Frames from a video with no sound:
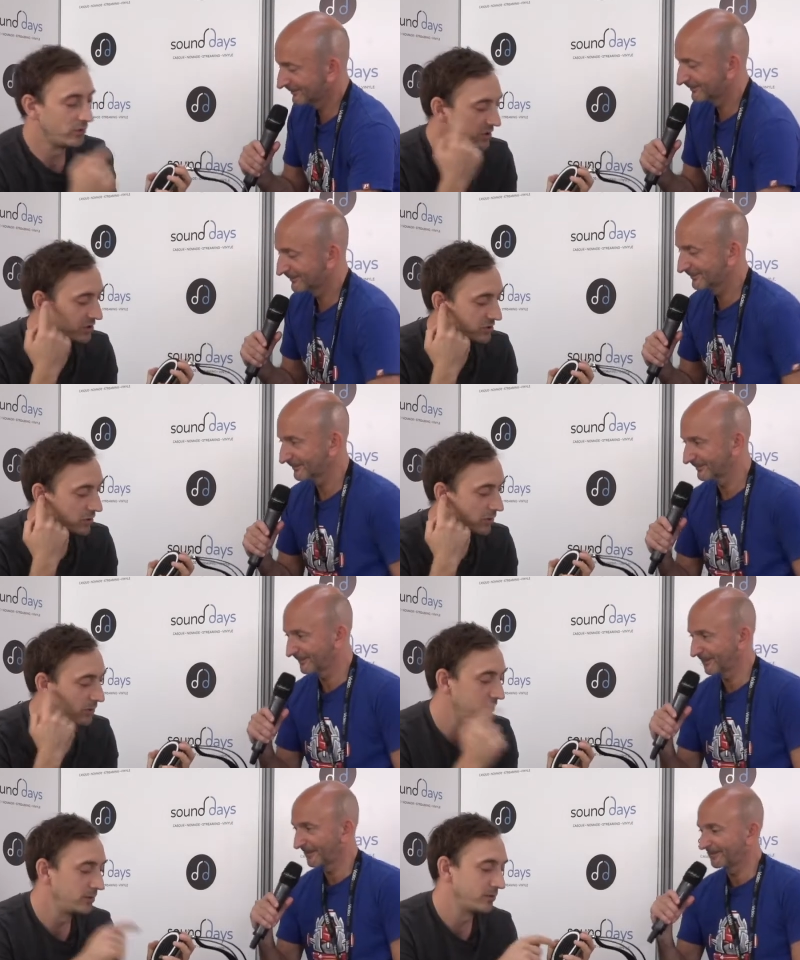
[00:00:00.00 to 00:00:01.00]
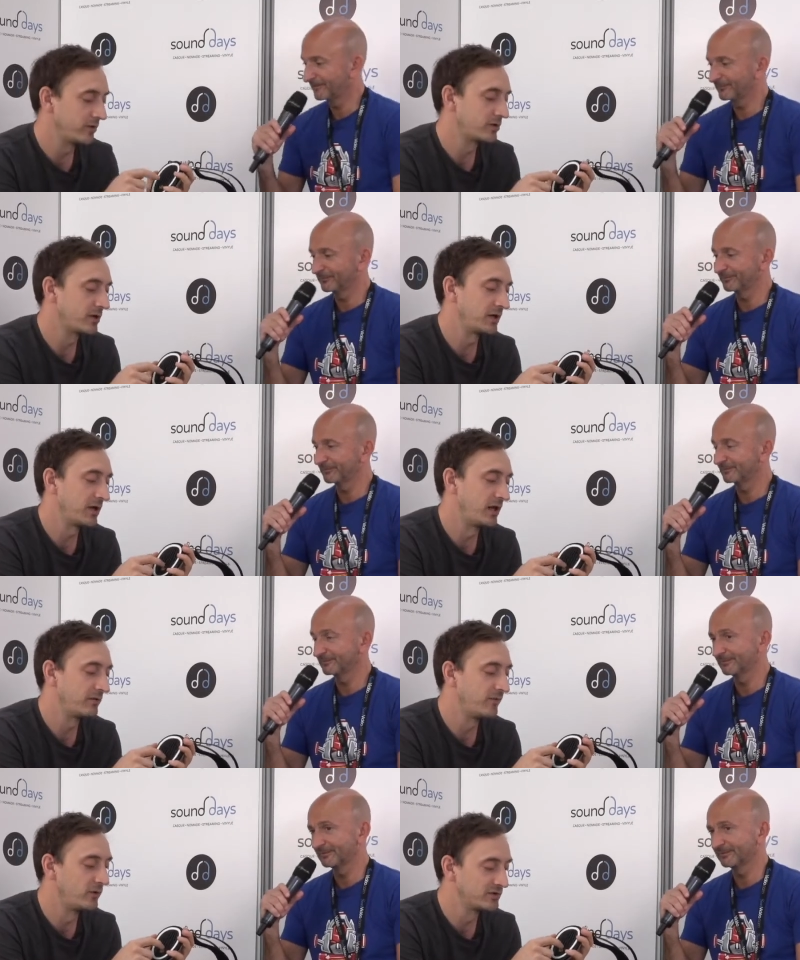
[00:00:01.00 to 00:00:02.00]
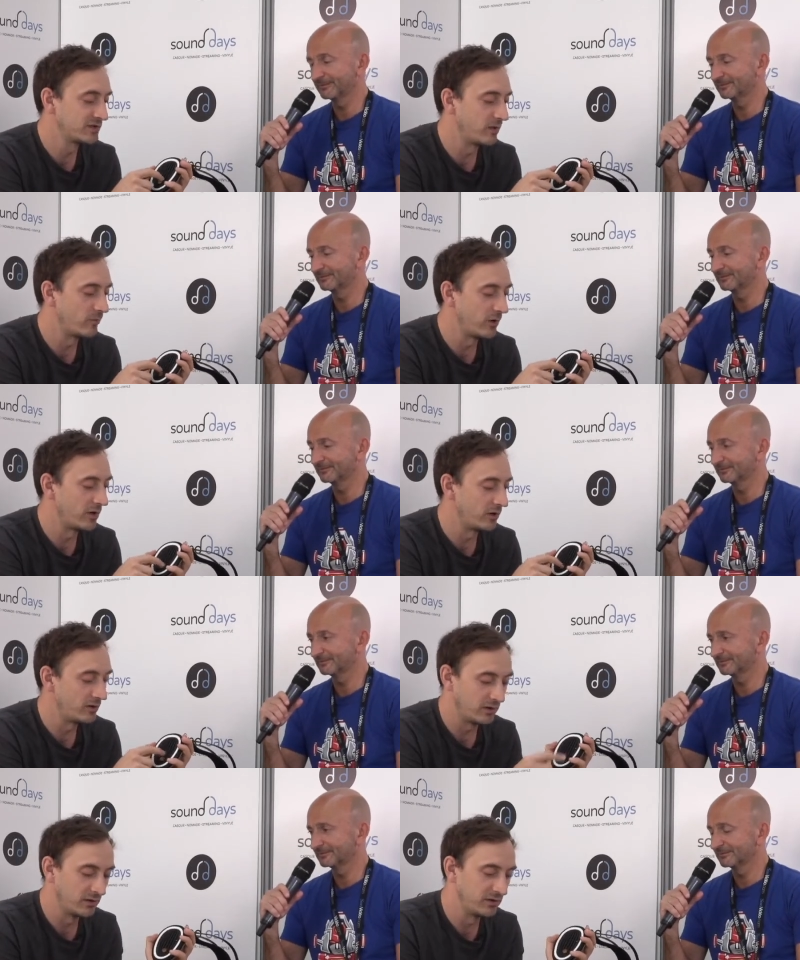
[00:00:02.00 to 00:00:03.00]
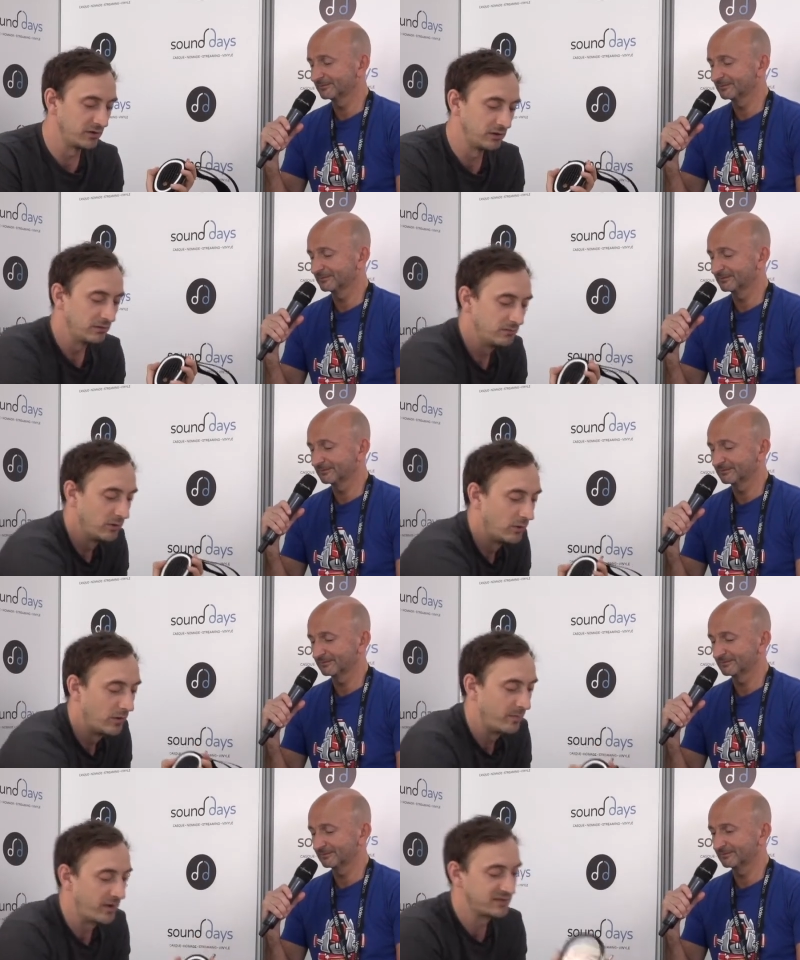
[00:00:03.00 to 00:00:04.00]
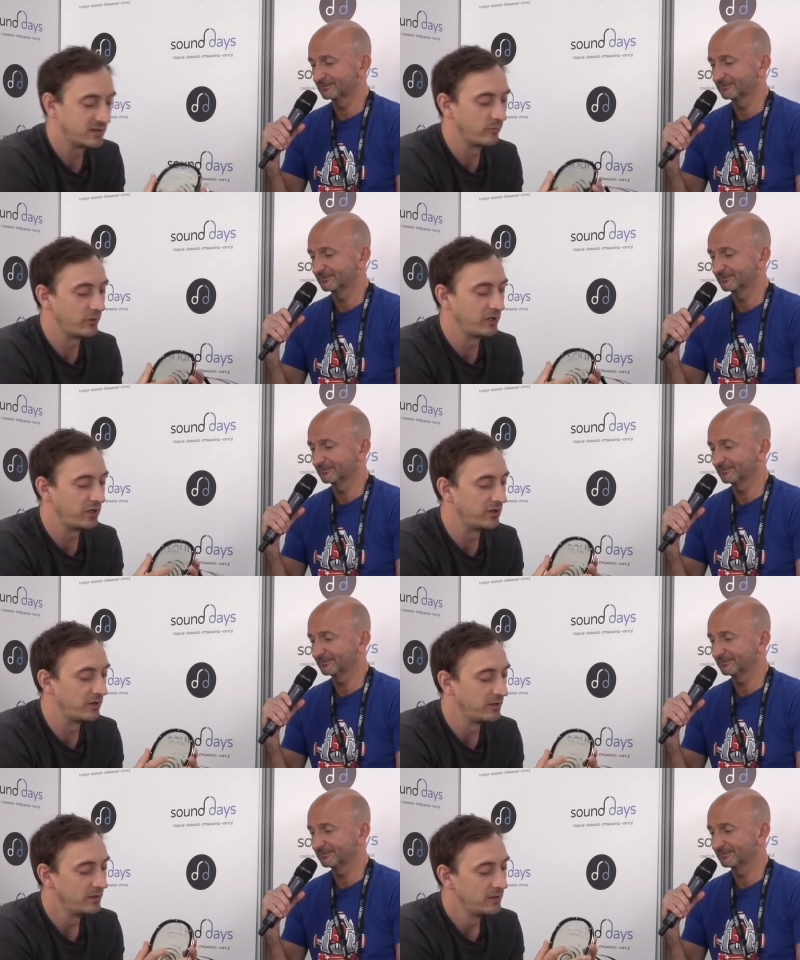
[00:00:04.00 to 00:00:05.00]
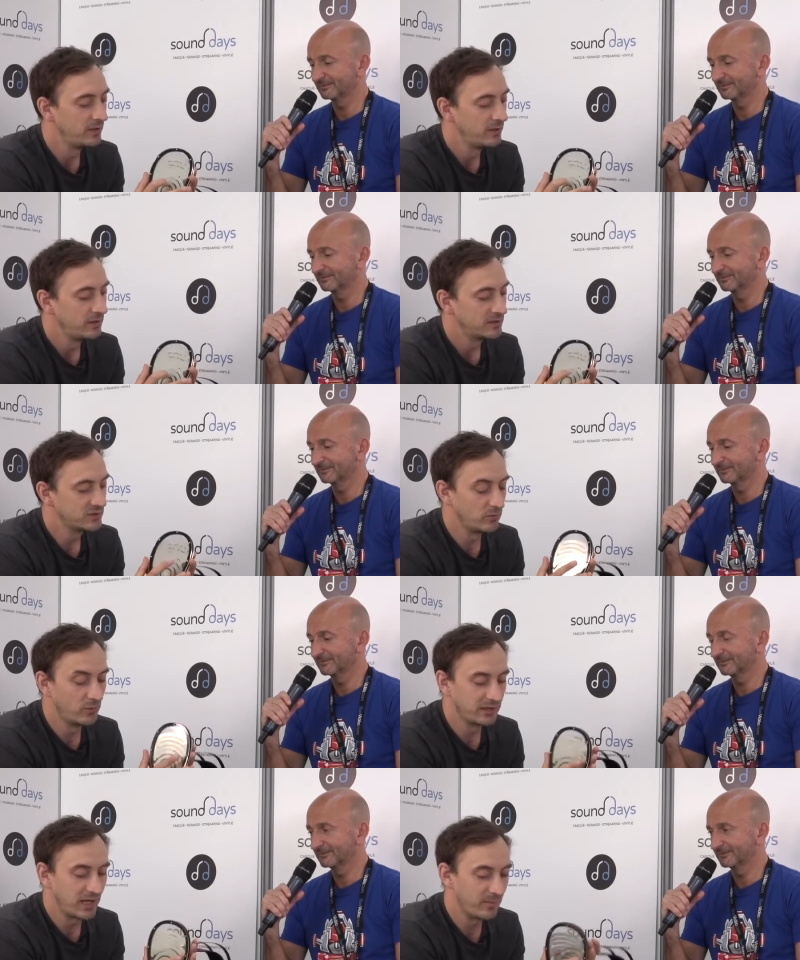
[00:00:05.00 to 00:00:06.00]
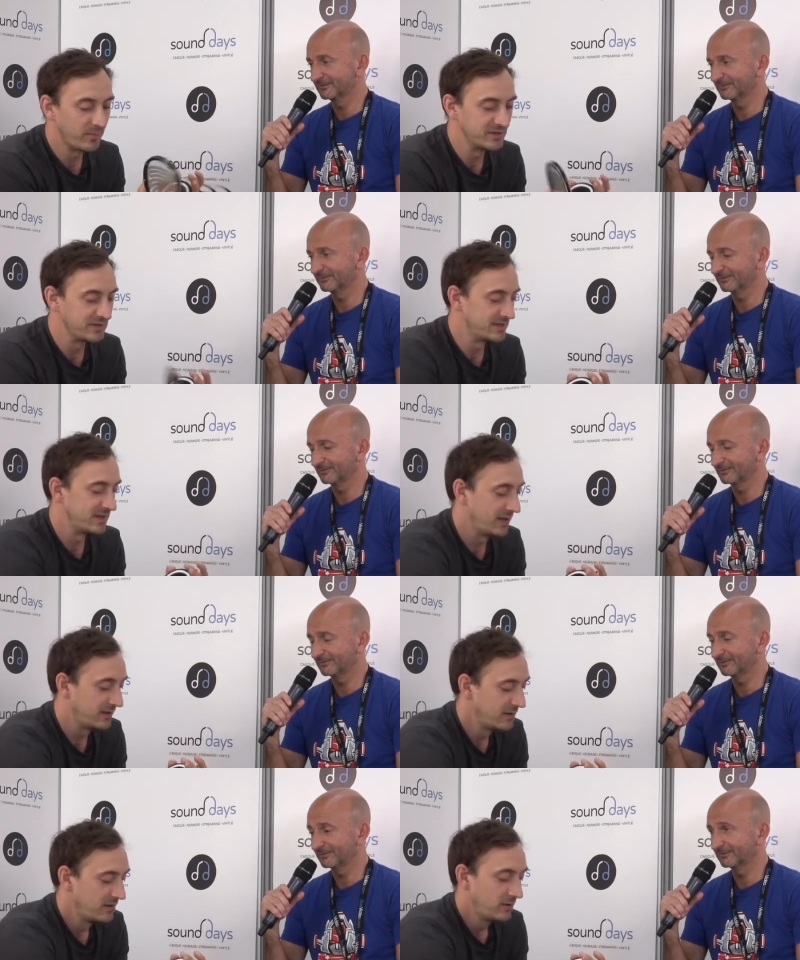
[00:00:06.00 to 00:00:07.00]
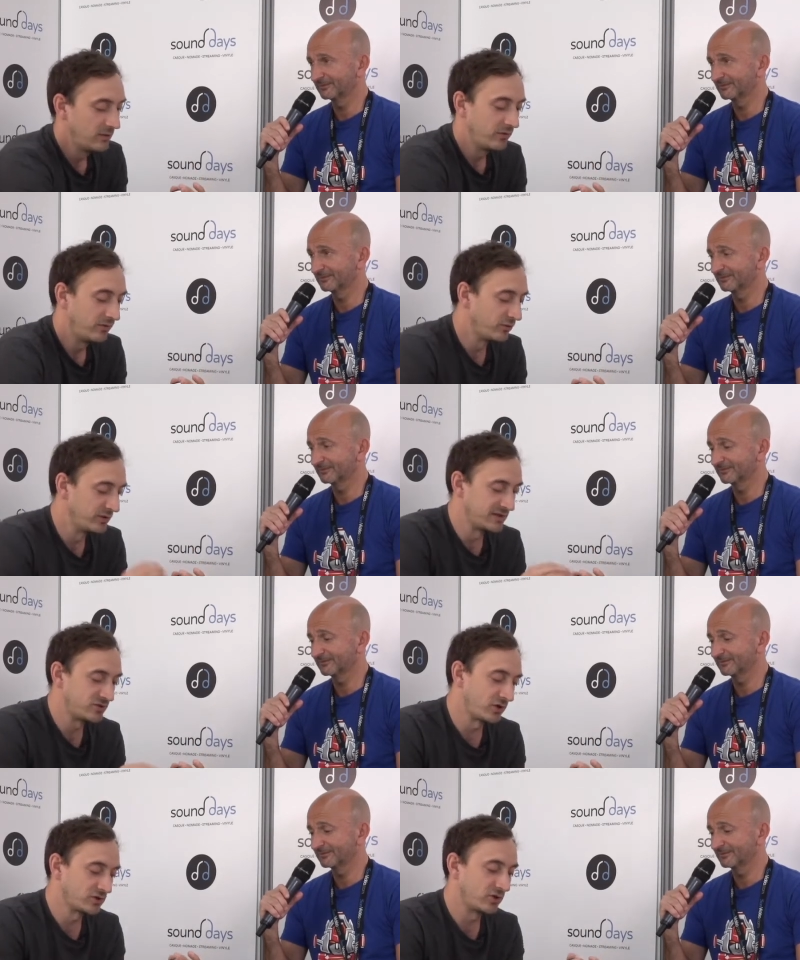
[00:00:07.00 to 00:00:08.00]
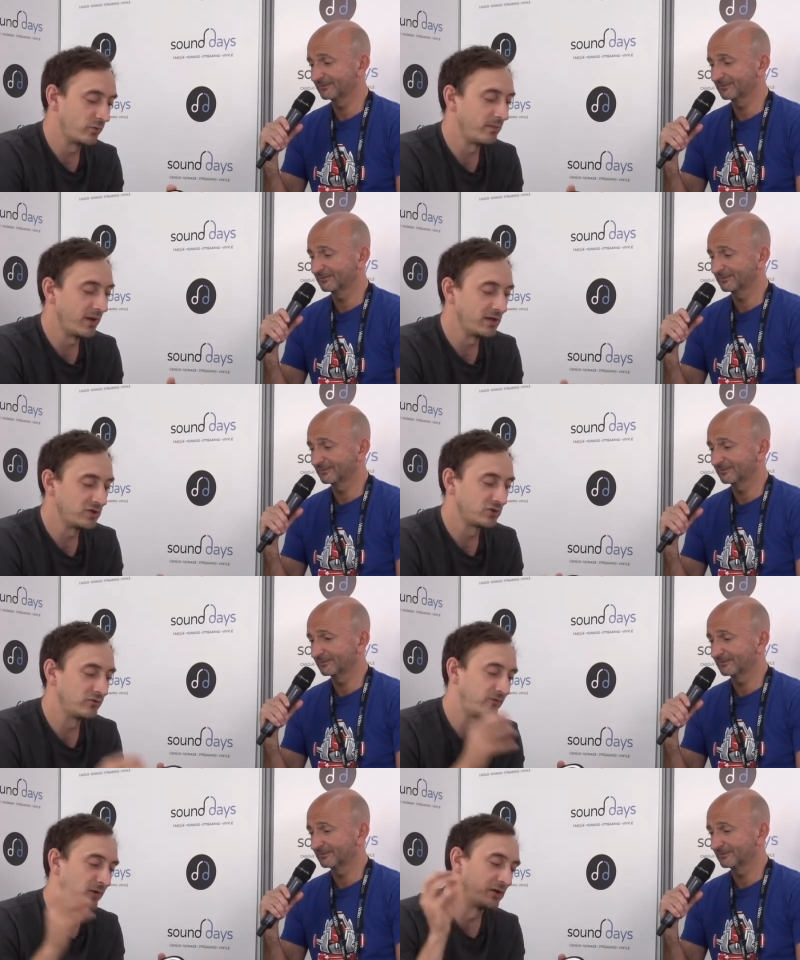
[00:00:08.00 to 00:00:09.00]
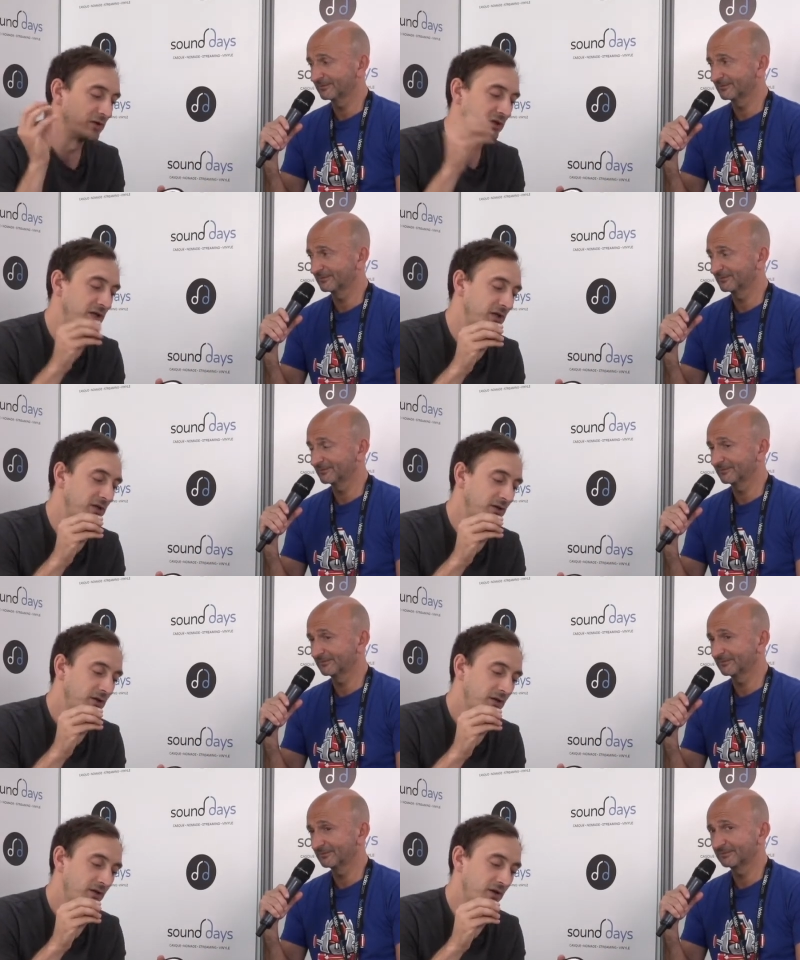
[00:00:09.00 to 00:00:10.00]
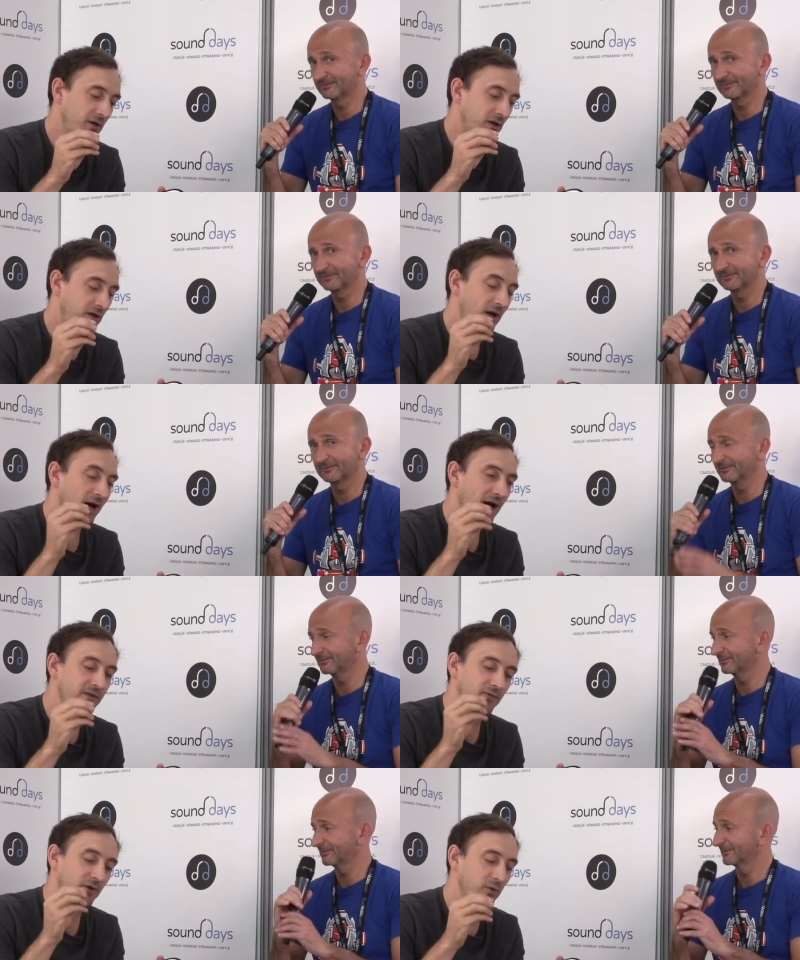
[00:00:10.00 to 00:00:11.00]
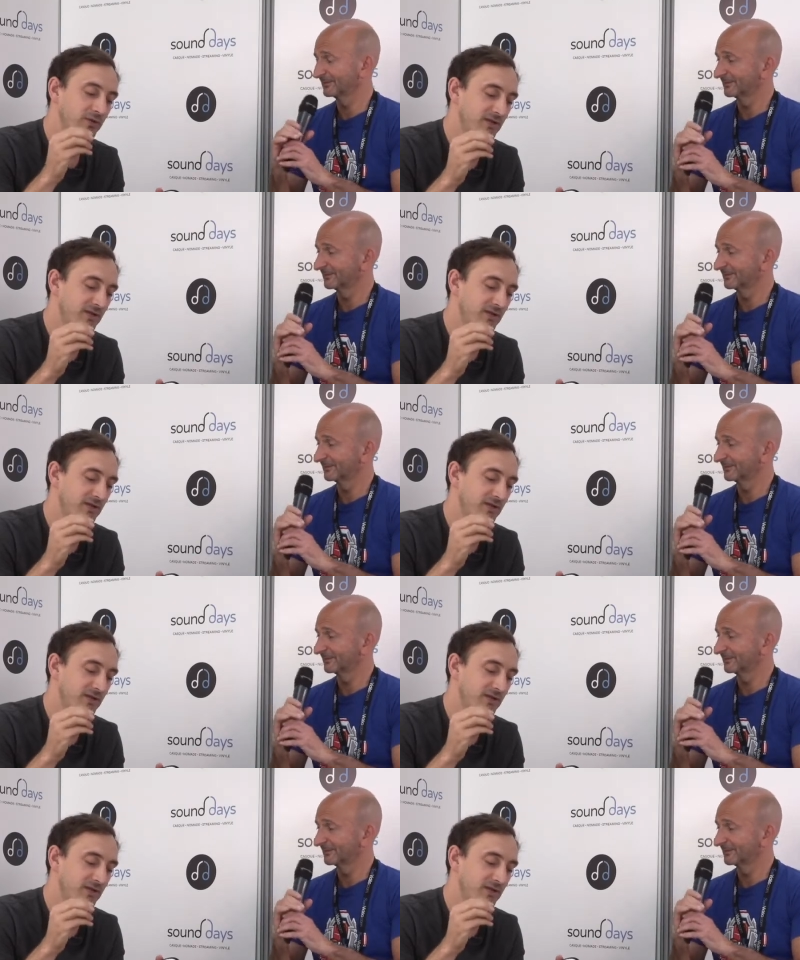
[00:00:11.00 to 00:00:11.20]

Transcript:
Speaker 1: ear hole, your ear canal falls somewhere on the lower part, somewhere here. So what happens is that through this structure, we manage to funnel in the high frequency